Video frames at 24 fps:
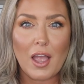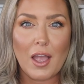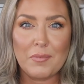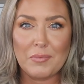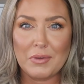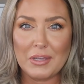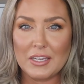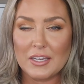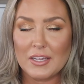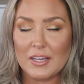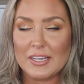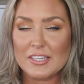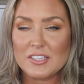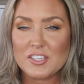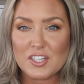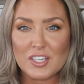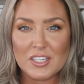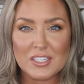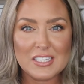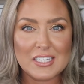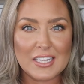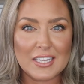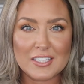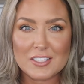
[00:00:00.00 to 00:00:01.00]
I mean, it's
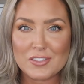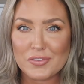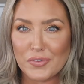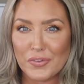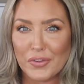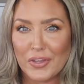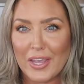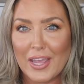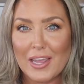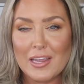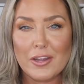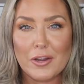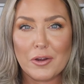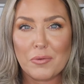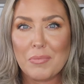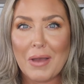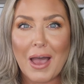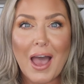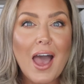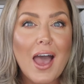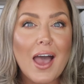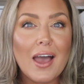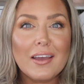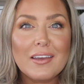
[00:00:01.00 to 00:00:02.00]
good to exfoliate your
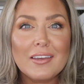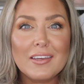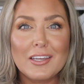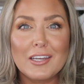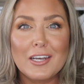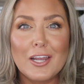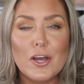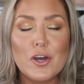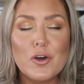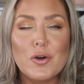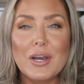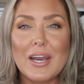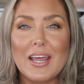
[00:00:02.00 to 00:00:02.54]
back, you know,